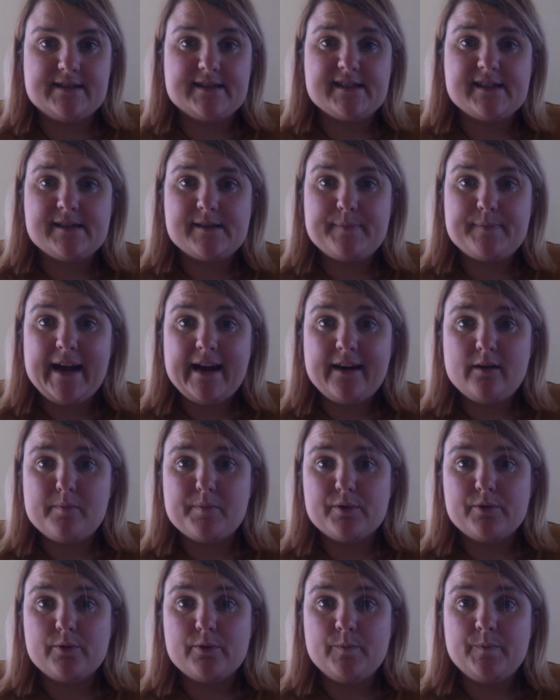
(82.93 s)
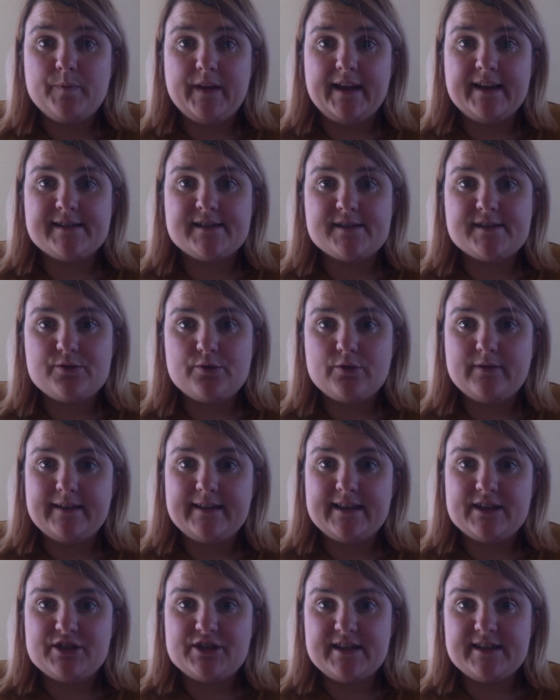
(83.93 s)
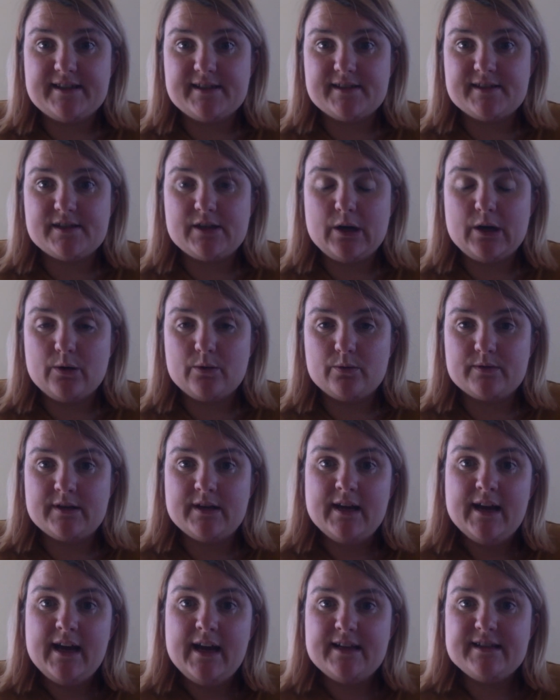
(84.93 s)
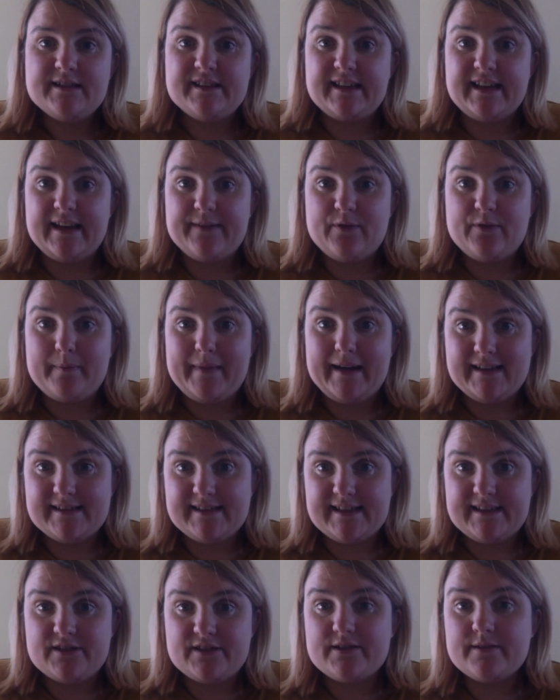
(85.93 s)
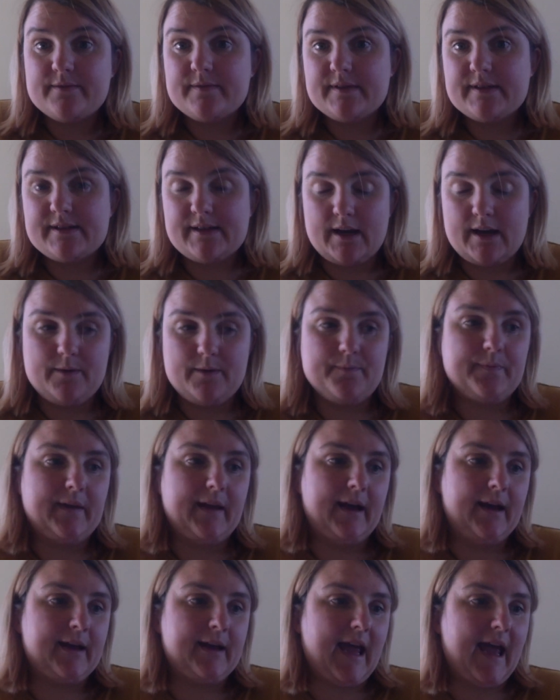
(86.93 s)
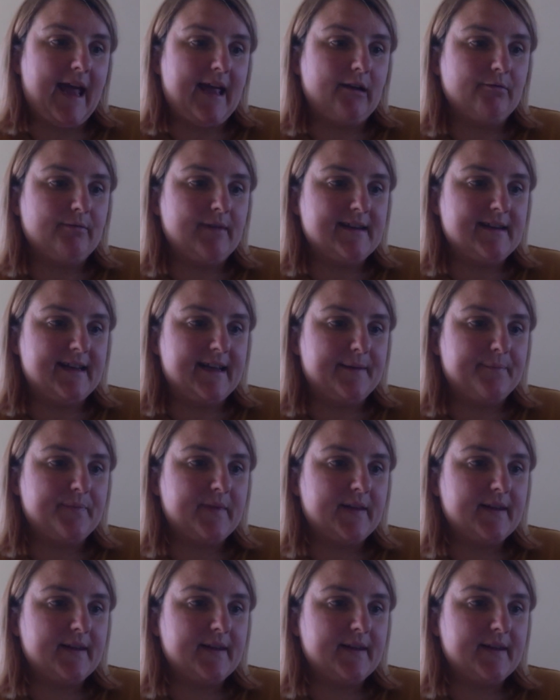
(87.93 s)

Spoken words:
So the parable is a story that Jesus told to give a message. So, okay, ready?